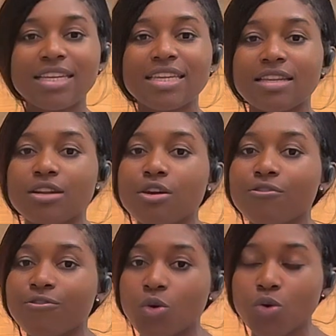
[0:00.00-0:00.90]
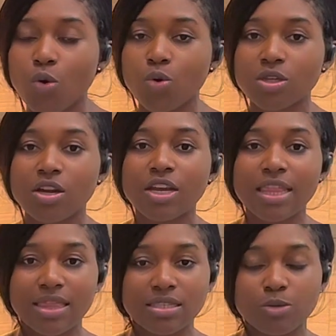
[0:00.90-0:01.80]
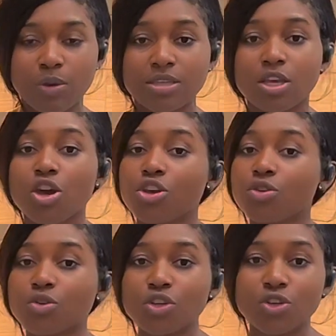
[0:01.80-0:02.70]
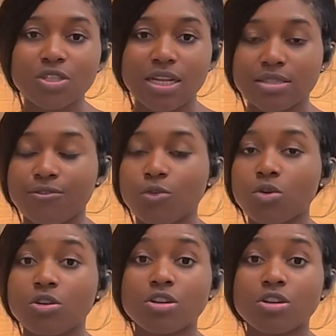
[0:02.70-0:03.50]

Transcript: needed a phone holder in the space. You could use it as a phone holder,